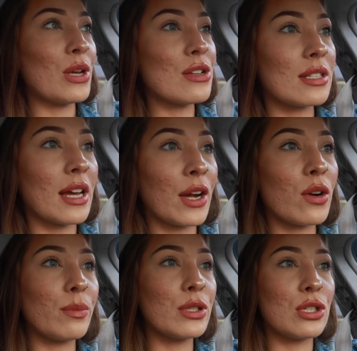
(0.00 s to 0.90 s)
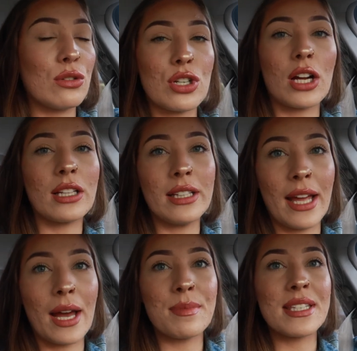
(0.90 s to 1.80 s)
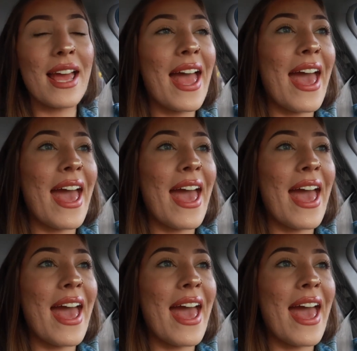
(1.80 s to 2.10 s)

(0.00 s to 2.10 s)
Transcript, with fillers: we used to i grew up with two chocolate labs